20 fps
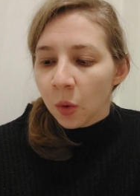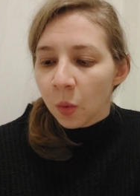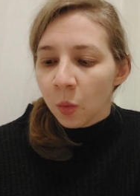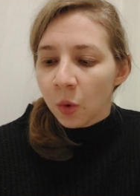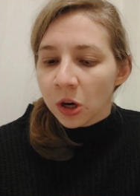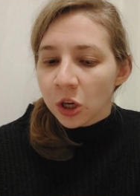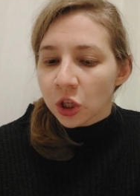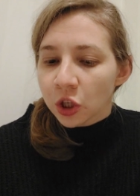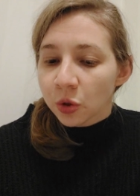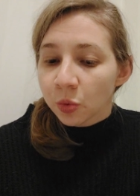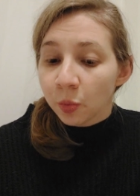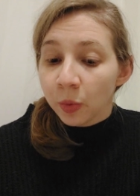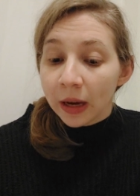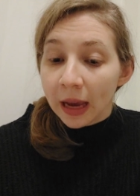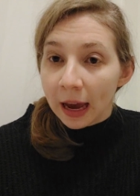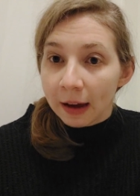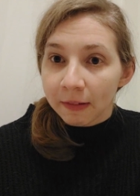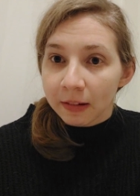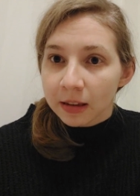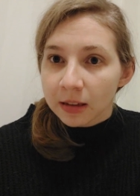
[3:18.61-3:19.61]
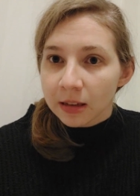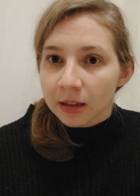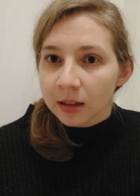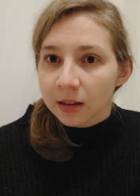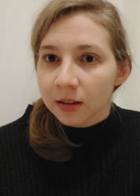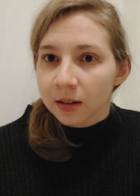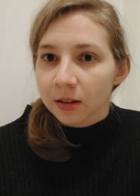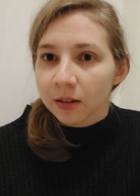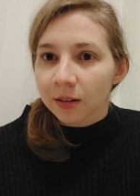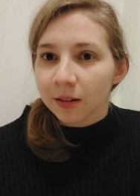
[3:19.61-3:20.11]
which we haven't.
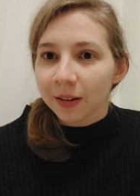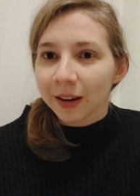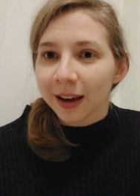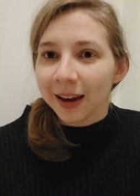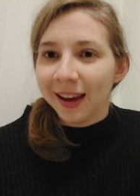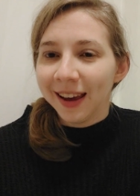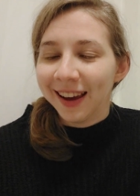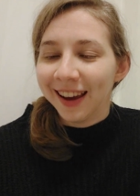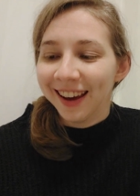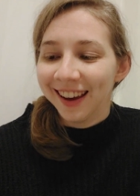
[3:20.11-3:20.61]
Okay.